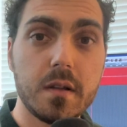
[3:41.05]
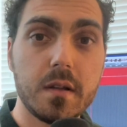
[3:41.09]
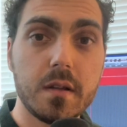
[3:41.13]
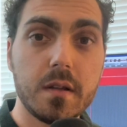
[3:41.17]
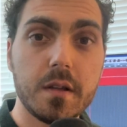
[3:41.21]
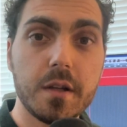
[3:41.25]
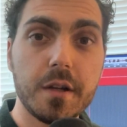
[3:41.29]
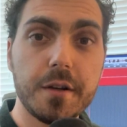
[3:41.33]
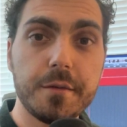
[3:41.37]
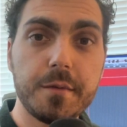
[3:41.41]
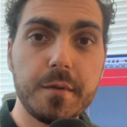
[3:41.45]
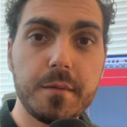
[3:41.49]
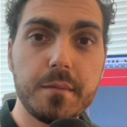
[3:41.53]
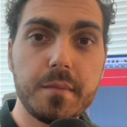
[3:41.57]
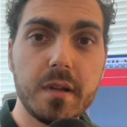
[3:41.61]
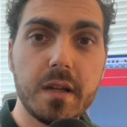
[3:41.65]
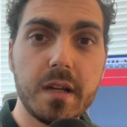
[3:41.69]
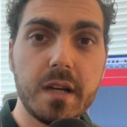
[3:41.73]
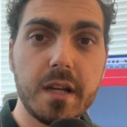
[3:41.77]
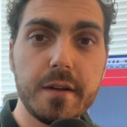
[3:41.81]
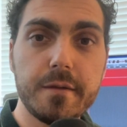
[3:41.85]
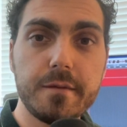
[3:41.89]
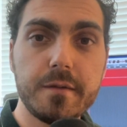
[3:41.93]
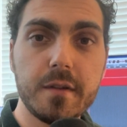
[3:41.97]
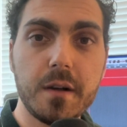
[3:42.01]
There have been
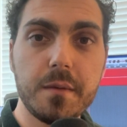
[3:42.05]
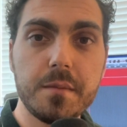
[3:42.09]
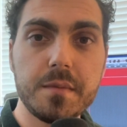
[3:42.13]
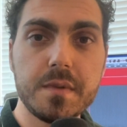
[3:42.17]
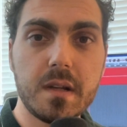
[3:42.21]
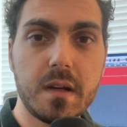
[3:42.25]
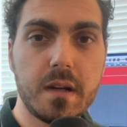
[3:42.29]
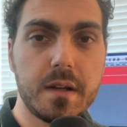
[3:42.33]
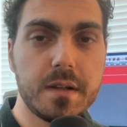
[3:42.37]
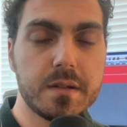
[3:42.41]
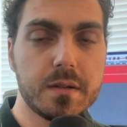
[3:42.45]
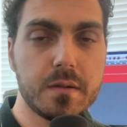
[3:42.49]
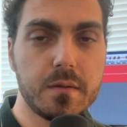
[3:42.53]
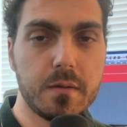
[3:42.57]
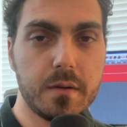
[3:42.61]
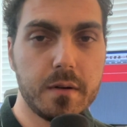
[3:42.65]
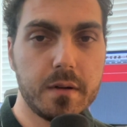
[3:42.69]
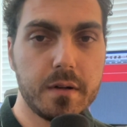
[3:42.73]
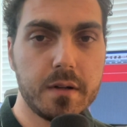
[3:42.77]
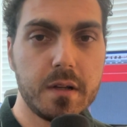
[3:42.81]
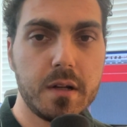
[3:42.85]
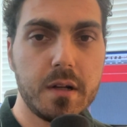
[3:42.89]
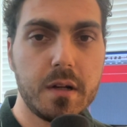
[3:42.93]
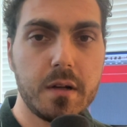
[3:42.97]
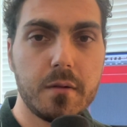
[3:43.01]
plenty of films that I
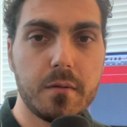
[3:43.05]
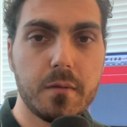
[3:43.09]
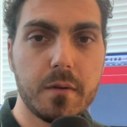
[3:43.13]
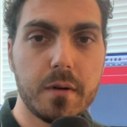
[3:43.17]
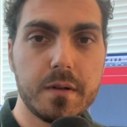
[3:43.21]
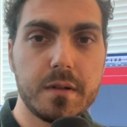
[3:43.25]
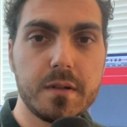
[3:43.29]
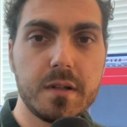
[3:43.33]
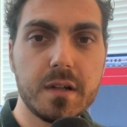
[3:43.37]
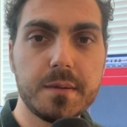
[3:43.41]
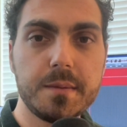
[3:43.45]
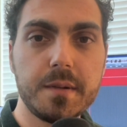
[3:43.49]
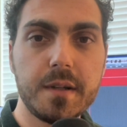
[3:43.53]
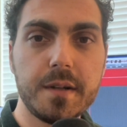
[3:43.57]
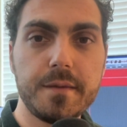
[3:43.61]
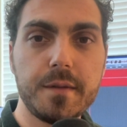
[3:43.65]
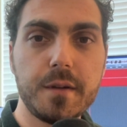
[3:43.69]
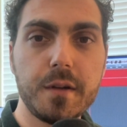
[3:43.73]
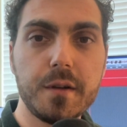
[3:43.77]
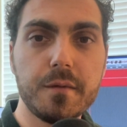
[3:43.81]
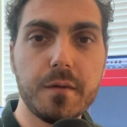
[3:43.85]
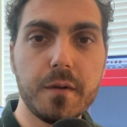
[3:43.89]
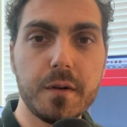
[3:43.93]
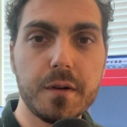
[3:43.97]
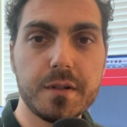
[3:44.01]
scored where it took me a
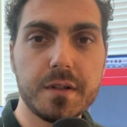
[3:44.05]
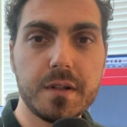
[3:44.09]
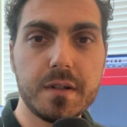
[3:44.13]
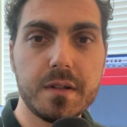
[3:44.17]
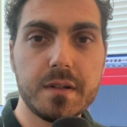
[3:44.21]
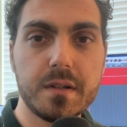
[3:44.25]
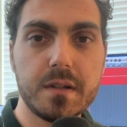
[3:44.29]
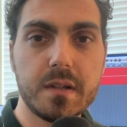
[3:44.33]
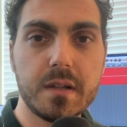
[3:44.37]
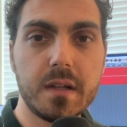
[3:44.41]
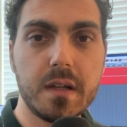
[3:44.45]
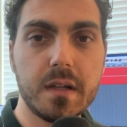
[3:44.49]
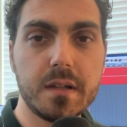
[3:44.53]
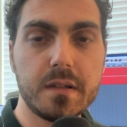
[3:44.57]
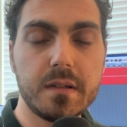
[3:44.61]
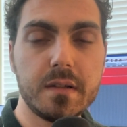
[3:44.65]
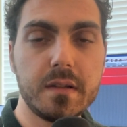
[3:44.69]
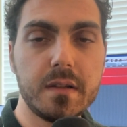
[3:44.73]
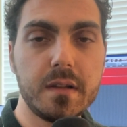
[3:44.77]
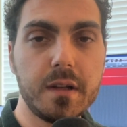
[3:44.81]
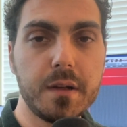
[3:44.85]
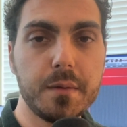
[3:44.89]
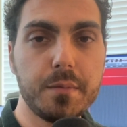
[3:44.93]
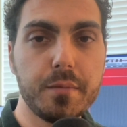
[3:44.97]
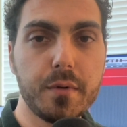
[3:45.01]
few versions to get to
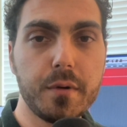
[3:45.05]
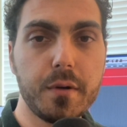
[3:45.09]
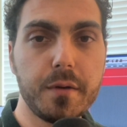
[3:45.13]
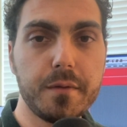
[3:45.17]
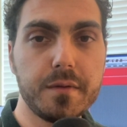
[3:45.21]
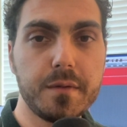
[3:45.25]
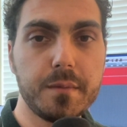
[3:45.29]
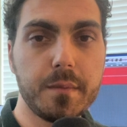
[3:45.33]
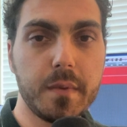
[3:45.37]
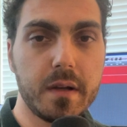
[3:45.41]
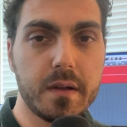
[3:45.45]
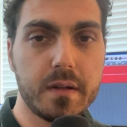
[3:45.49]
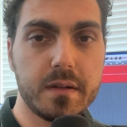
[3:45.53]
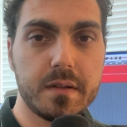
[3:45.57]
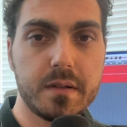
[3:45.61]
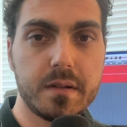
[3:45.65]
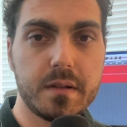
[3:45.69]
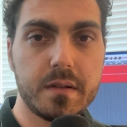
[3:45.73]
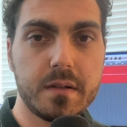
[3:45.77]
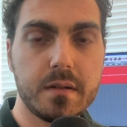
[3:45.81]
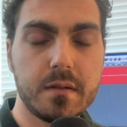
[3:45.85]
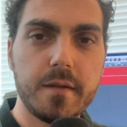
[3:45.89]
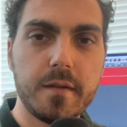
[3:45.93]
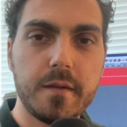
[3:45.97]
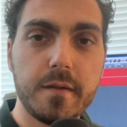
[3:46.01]
the approved
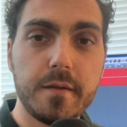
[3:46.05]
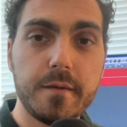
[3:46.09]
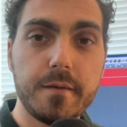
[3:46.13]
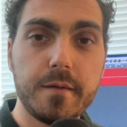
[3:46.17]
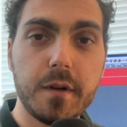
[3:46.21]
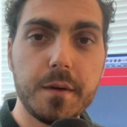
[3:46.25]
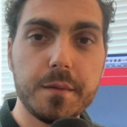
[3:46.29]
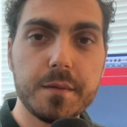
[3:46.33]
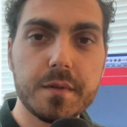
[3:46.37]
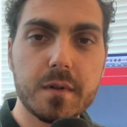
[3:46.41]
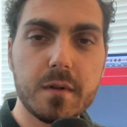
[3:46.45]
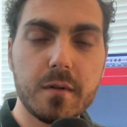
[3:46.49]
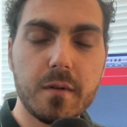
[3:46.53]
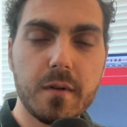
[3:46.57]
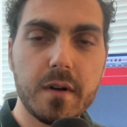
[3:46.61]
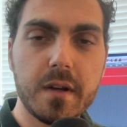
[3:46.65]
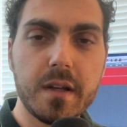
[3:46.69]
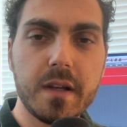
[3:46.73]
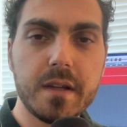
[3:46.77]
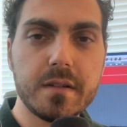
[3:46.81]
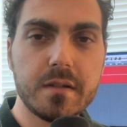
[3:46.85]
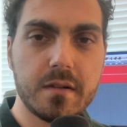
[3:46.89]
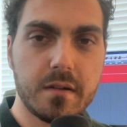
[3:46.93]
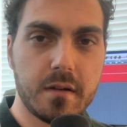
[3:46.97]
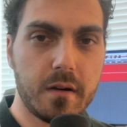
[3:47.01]
mix. Film scoring
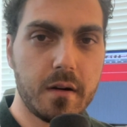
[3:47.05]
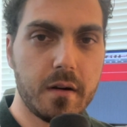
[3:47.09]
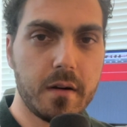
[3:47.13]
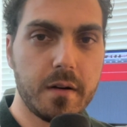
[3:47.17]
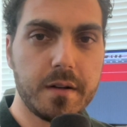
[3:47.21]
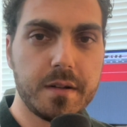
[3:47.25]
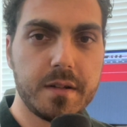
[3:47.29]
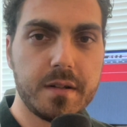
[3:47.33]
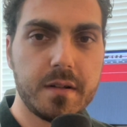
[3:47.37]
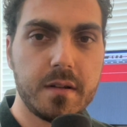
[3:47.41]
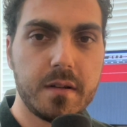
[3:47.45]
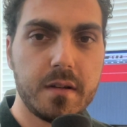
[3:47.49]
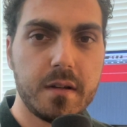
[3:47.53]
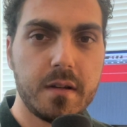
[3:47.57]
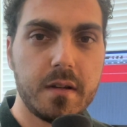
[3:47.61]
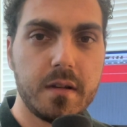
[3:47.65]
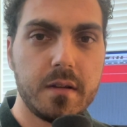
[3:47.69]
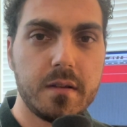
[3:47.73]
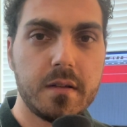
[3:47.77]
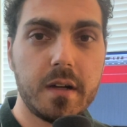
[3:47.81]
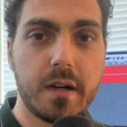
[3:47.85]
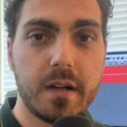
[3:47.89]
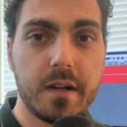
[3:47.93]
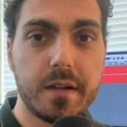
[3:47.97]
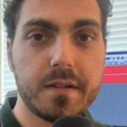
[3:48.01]
is an art,
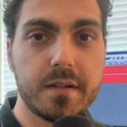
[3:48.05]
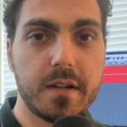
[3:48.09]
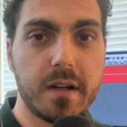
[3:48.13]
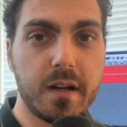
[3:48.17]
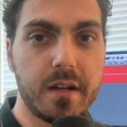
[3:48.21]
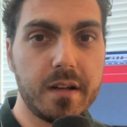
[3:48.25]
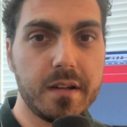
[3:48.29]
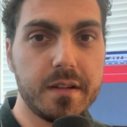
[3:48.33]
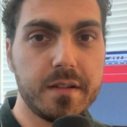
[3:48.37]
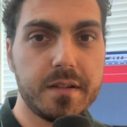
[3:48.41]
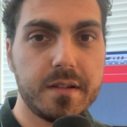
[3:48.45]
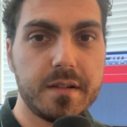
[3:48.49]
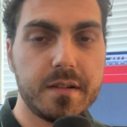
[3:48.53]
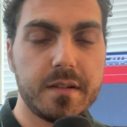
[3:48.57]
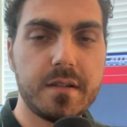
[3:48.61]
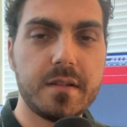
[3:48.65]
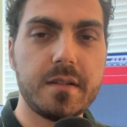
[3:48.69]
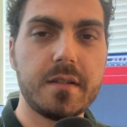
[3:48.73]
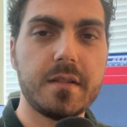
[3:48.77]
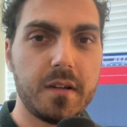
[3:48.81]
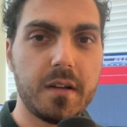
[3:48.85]
not a science.